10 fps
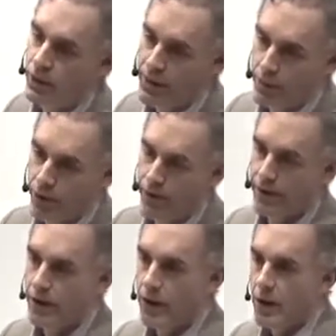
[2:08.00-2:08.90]
up with
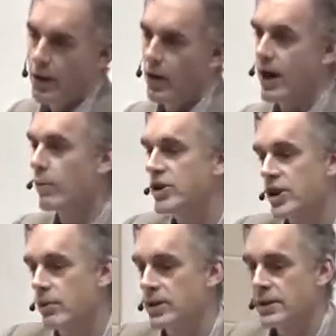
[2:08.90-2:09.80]
it, or I wish
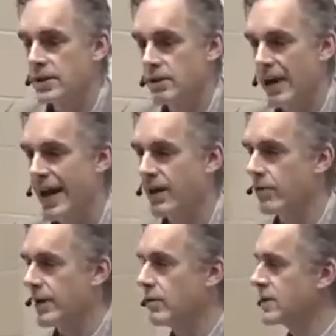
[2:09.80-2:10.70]
I wasn't so
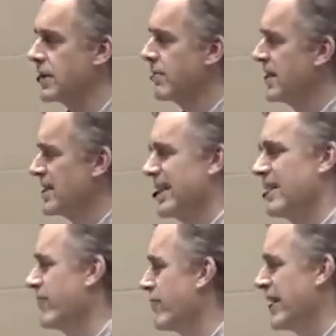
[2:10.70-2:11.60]
angry, or something. It's
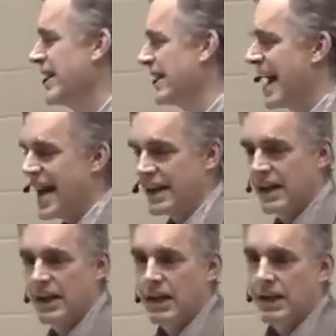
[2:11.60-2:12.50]
like, forget that.
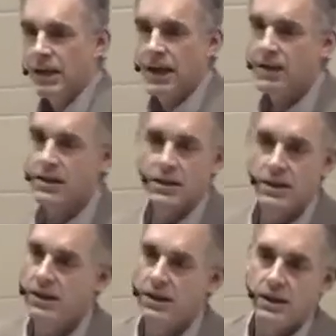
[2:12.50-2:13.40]
That's
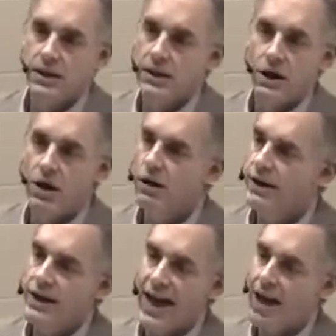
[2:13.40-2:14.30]
all
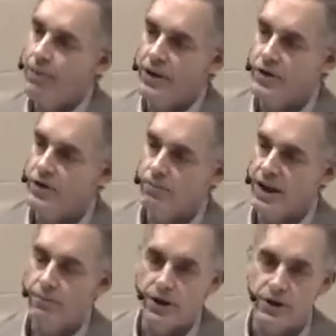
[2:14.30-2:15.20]
that'll happen is your
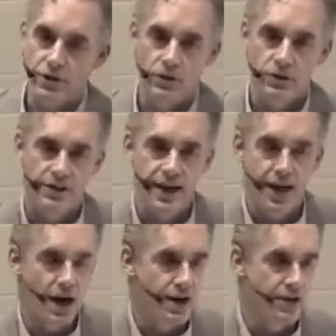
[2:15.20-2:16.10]
blood pressure will stay
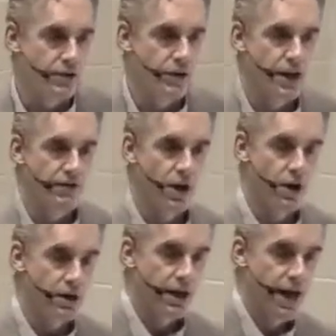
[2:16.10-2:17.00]
high and you'll die of a heart
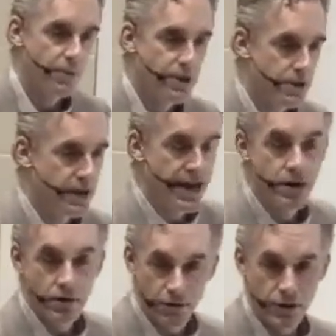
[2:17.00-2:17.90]
attack, because
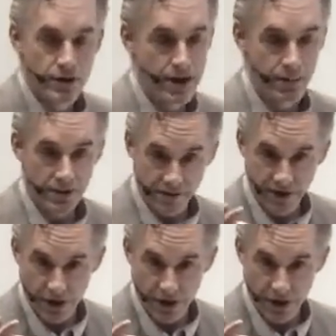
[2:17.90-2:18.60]
anger, for example, is a very